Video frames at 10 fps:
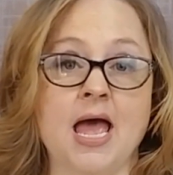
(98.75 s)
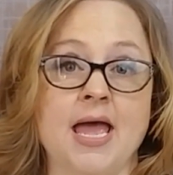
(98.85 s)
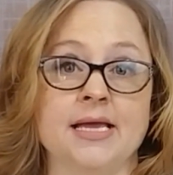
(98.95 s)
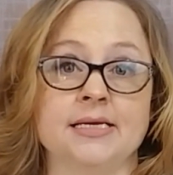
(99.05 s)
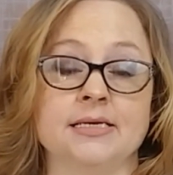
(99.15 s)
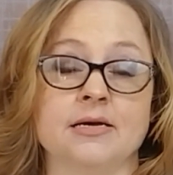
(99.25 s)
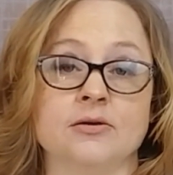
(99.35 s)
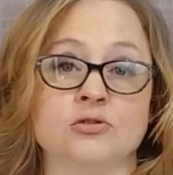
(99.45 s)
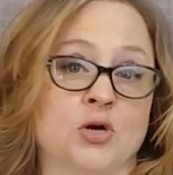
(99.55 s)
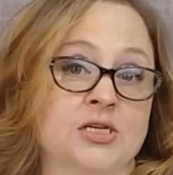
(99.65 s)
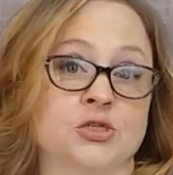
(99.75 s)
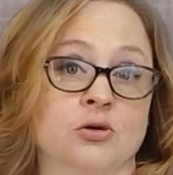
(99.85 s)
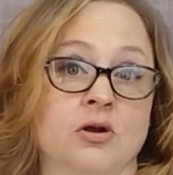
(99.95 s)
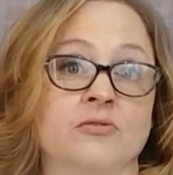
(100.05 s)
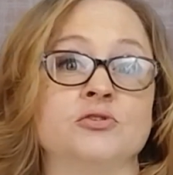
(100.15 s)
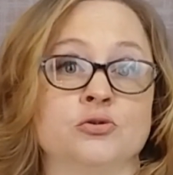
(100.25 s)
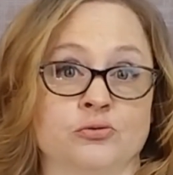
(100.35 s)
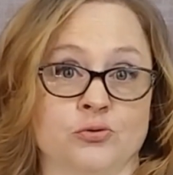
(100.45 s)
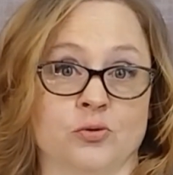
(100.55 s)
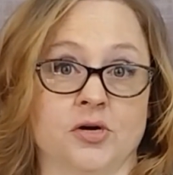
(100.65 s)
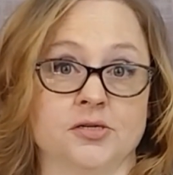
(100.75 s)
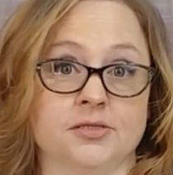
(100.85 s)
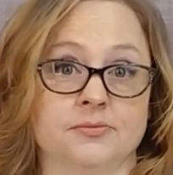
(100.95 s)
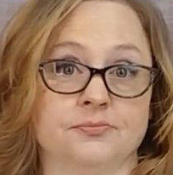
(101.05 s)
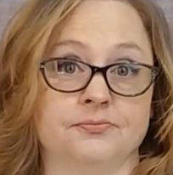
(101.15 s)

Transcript: a dresser of 2 drawers.